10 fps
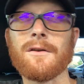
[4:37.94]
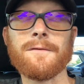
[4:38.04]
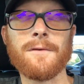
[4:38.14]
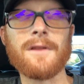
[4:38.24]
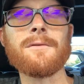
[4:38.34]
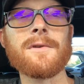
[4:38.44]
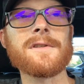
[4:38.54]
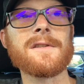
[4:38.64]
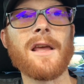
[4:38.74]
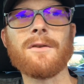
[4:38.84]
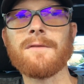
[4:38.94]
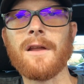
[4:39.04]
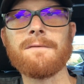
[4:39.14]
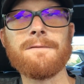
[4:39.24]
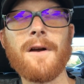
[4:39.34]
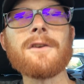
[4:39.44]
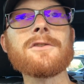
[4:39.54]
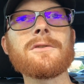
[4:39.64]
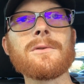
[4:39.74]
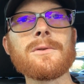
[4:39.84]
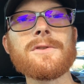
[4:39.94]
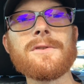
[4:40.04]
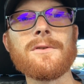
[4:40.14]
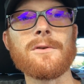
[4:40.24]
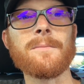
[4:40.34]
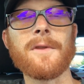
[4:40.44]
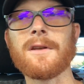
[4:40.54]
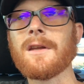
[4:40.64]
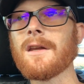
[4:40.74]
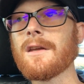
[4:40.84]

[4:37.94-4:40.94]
for another reason, that functional hood scoop that